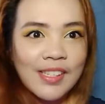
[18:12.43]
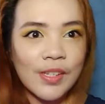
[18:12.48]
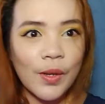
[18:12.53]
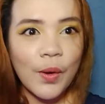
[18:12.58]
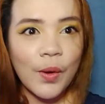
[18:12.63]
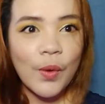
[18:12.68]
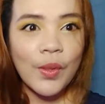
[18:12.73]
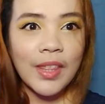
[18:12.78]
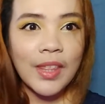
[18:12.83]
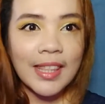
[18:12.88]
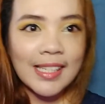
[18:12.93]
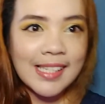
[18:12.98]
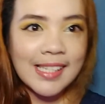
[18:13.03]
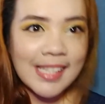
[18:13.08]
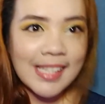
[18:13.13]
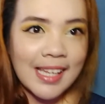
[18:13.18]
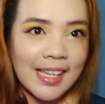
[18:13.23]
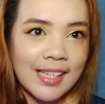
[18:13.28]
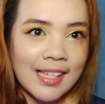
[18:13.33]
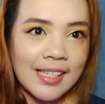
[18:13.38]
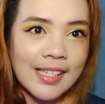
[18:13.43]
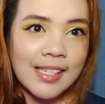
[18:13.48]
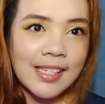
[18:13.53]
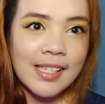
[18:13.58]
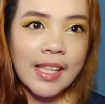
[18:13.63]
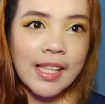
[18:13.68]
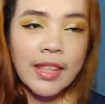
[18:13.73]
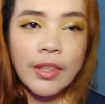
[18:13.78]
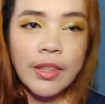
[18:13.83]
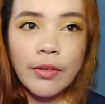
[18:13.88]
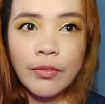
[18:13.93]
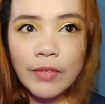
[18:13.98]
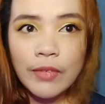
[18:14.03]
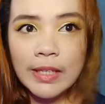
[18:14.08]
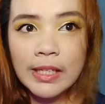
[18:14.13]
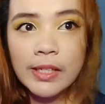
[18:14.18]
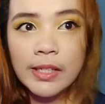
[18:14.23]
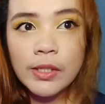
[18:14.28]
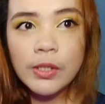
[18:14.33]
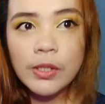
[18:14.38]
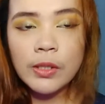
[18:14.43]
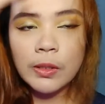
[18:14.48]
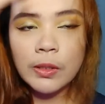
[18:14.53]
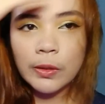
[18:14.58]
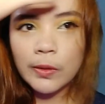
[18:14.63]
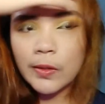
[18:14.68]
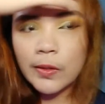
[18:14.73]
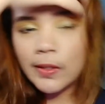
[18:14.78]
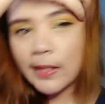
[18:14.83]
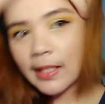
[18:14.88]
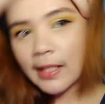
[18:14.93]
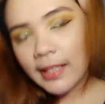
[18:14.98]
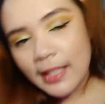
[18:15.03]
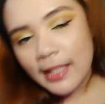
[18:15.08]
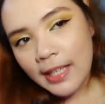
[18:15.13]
so this is the finished look.